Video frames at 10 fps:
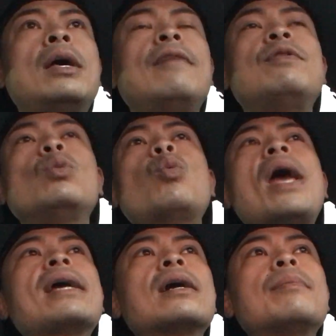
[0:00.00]
if you
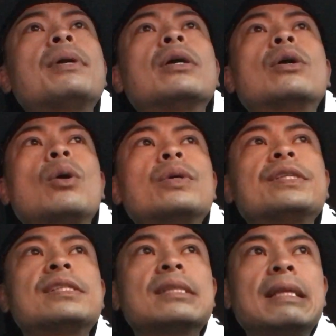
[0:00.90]
wake up and go to
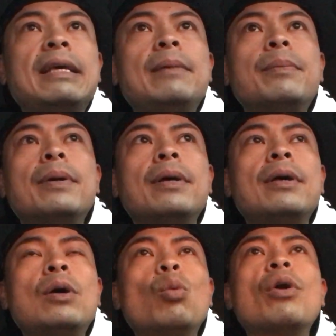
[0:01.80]
sleep
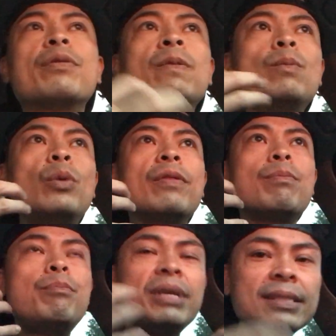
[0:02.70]
with
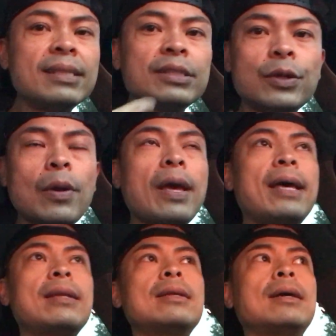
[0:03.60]
business in your
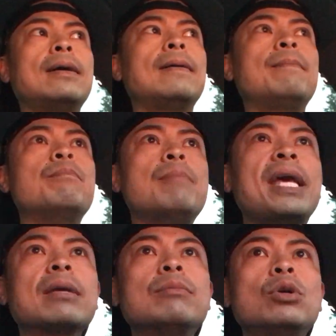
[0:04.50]
head,
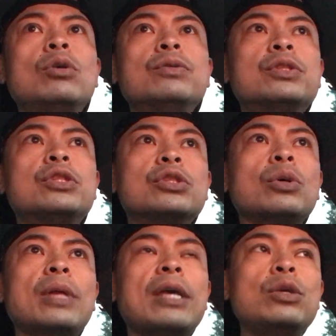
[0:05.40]
making moves just
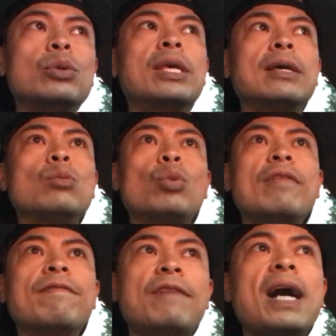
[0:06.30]
so that you can
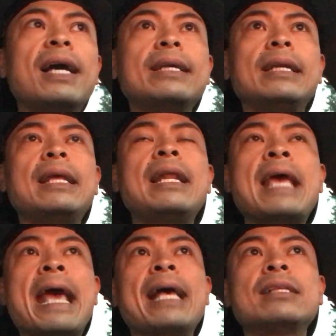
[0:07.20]
refine and
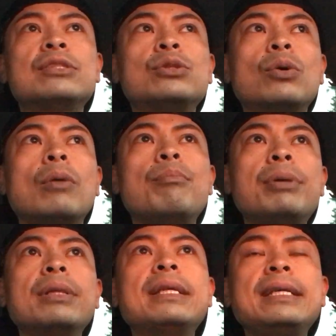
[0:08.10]
enhance your
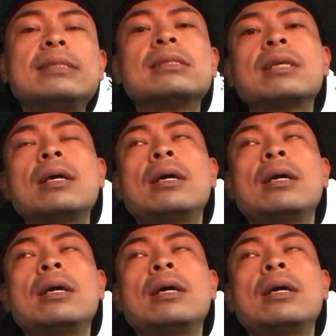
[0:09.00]
abilities